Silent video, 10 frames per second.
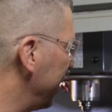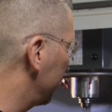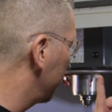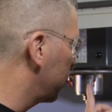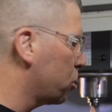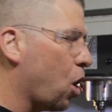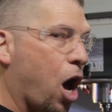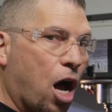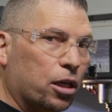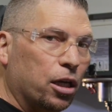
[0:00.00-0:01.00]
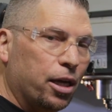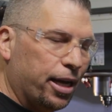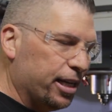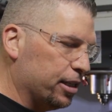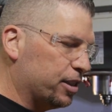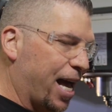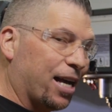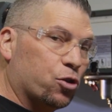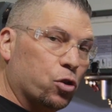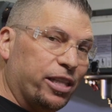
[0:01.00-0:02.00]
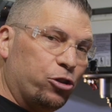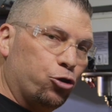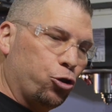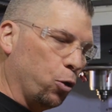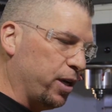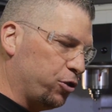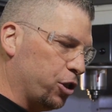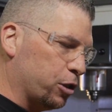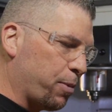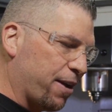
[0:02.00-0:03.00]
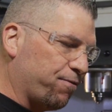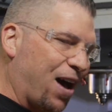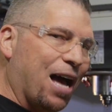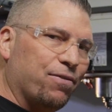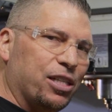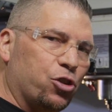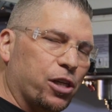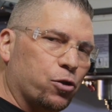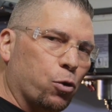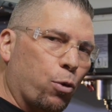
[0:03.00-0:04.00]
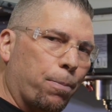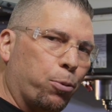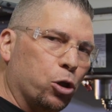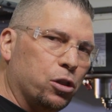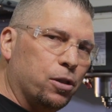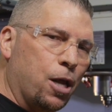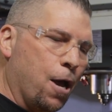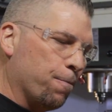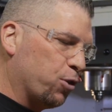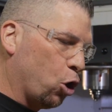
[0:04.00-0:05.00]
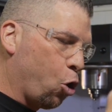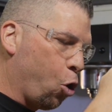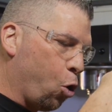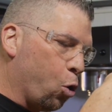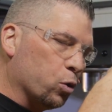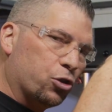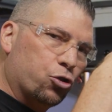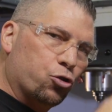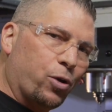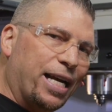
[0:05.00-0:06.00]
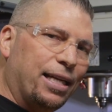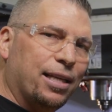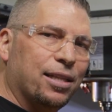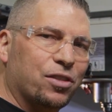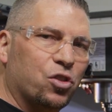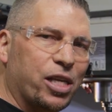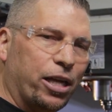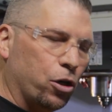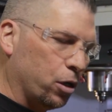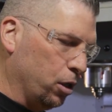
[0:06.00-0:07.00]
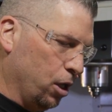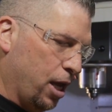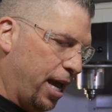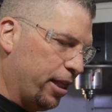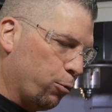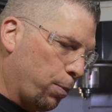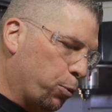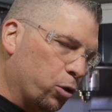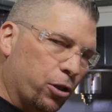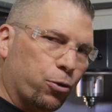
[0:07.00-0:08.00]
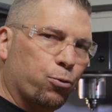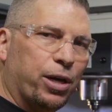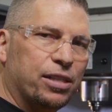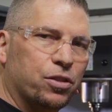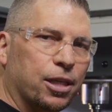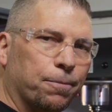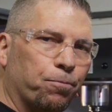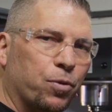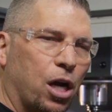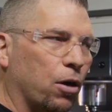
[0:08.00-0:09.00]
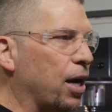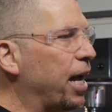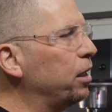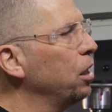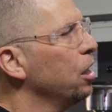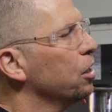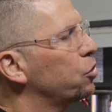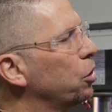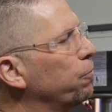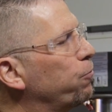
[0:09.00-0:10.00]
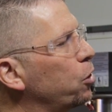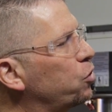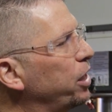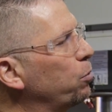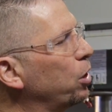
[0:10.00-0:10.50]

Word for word: my stock is actually two inches by five inches, so we're putting the hole straight in the center, and then we're putting the threads in, all right? So the first thing